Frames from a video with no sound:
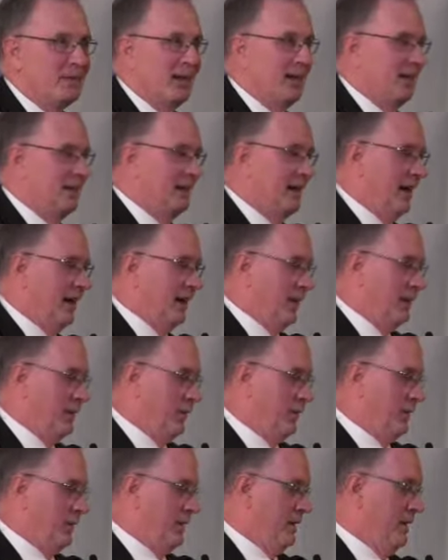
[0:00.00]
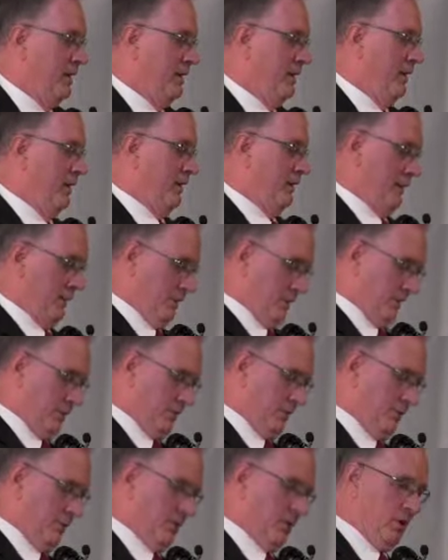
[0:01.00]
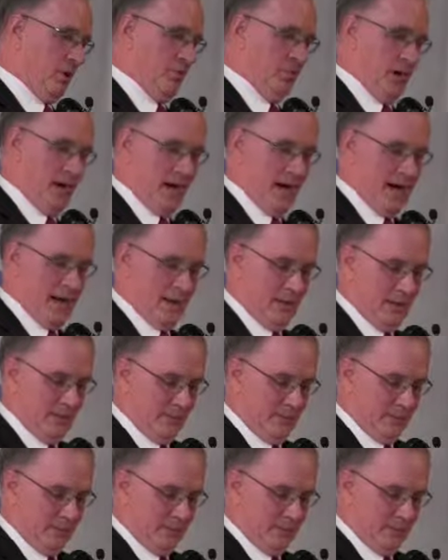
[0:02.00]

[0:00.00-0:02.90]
a can of Diet Coke. So if you don't mind,